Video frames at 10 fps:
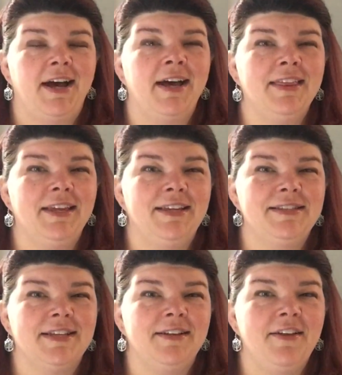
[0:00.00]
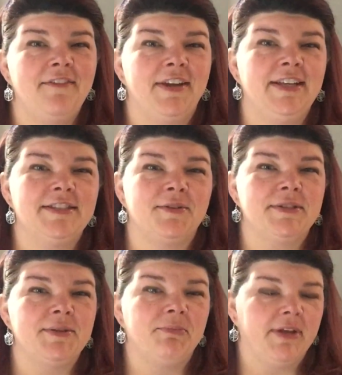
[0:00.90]
I think he's going to love it. He's
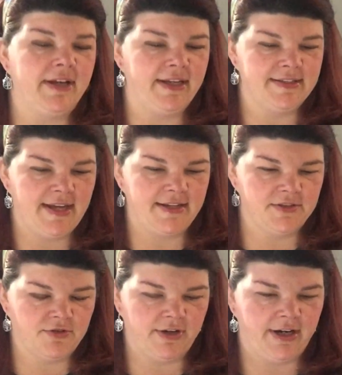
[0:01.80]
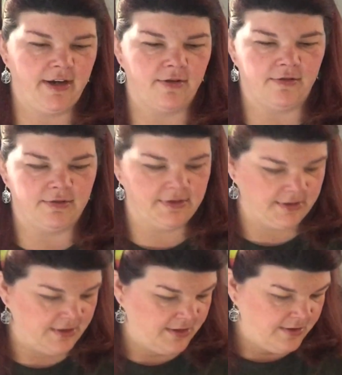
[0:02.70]
always complaining his hands are getting cold
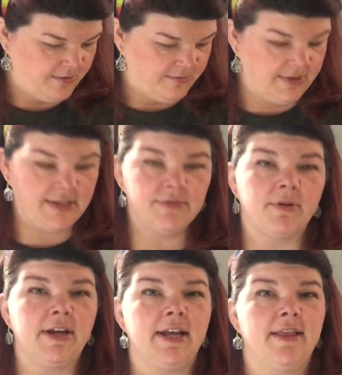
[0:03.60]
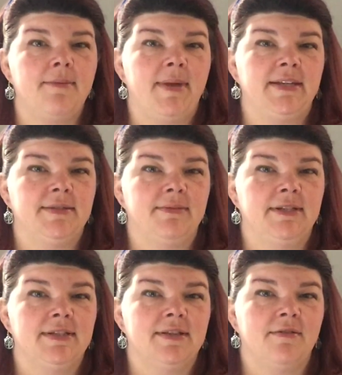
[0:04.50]
when he's working in the
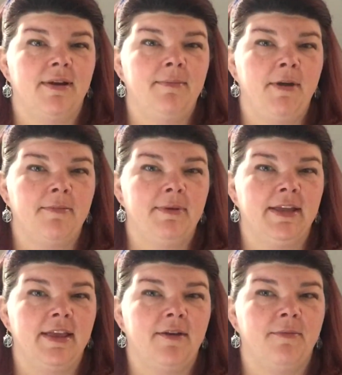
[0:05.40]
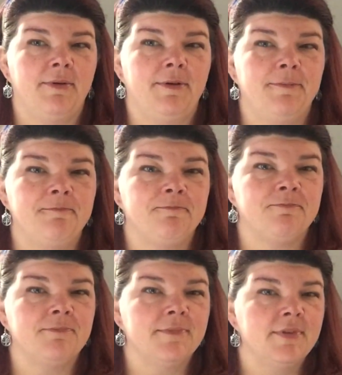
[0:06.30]
basement, so I'm hoping that will
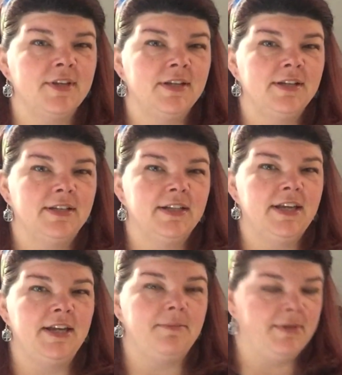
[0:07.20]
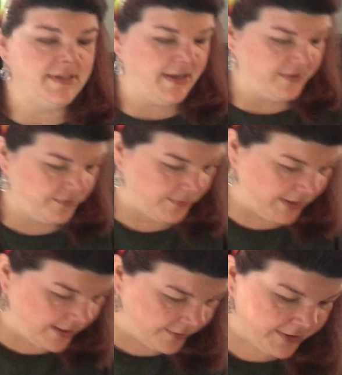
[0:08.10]
keep his hands from
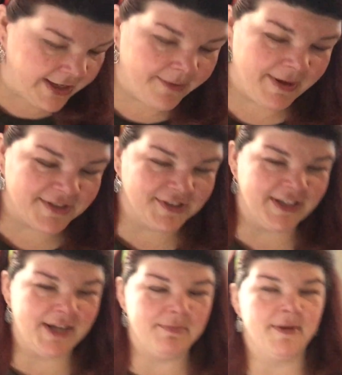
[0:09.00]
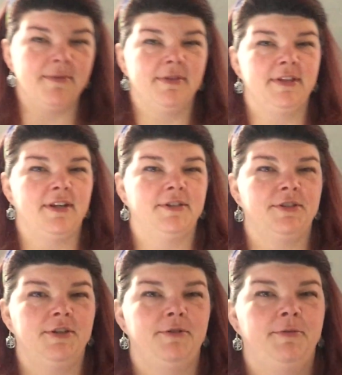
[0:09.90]
getting cold. And I'm actually keeping the
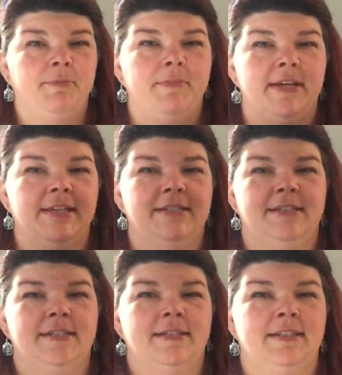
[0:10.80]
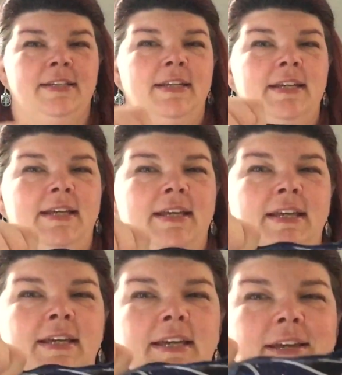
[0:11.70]
Doctor Who mitts
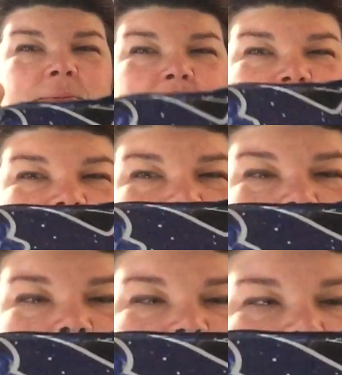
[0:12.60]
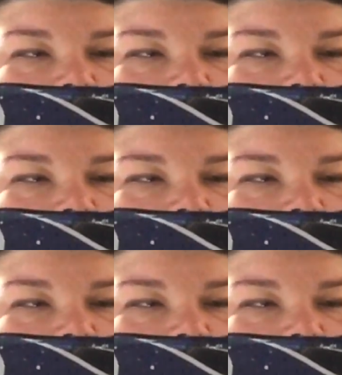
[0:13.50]
in my Star Wars